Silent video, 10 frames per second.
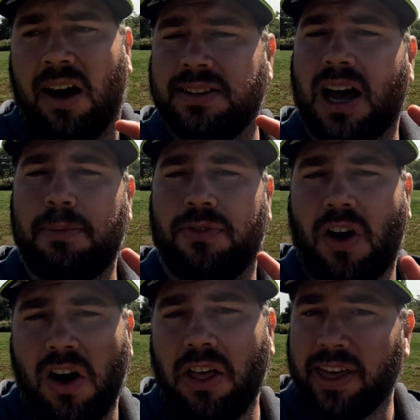On top of
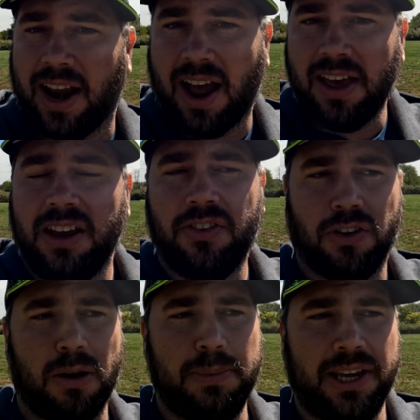all that, think
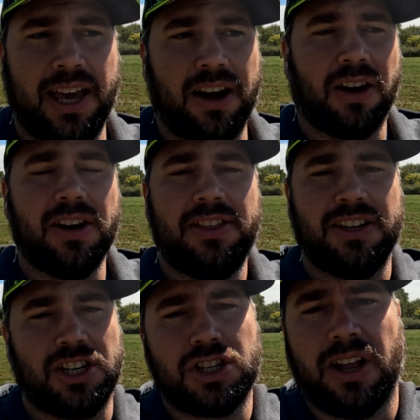for a beginner,
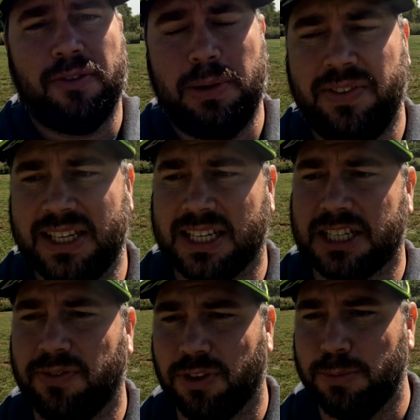the digital FPV
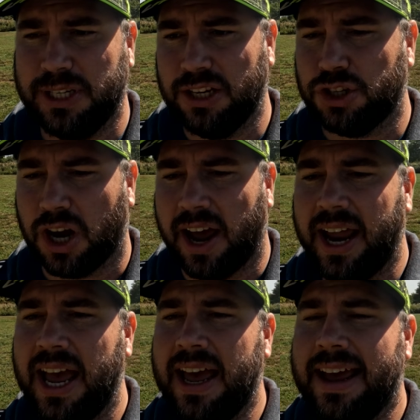system from
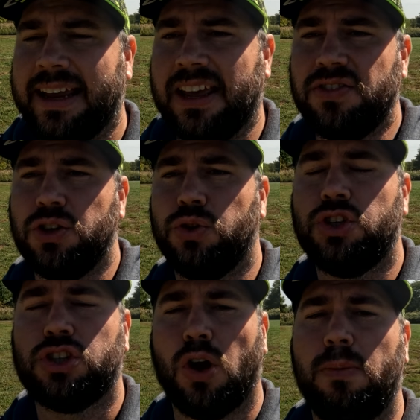DJI gives you
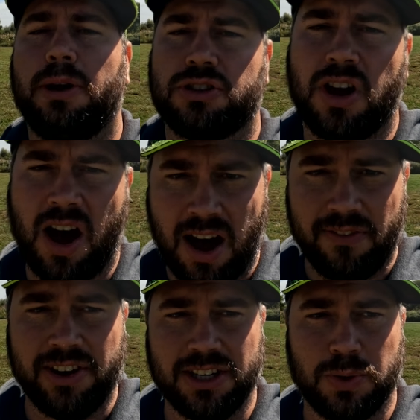so much
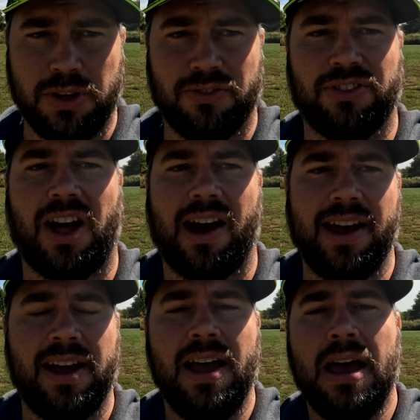confidence when you
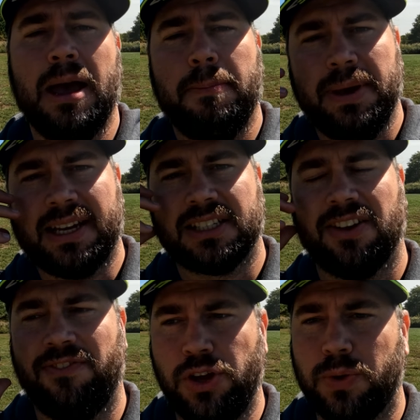fly because
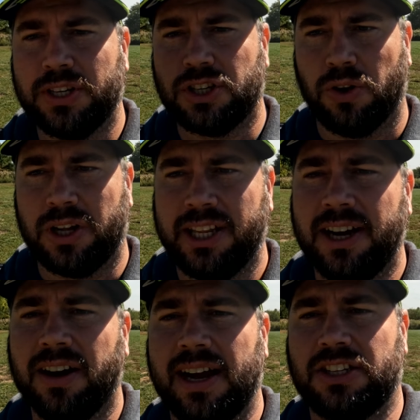the view is so
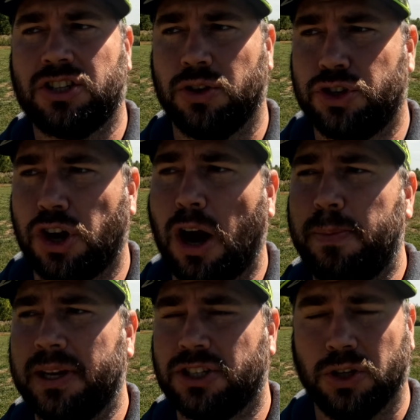clear, it's so
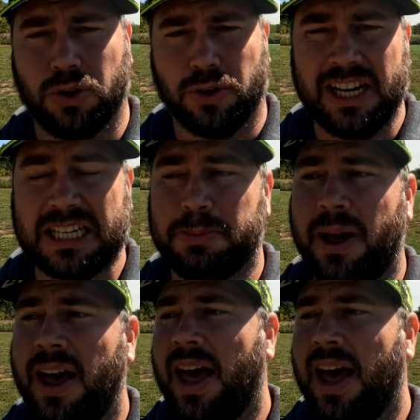sharp, it's so crisp.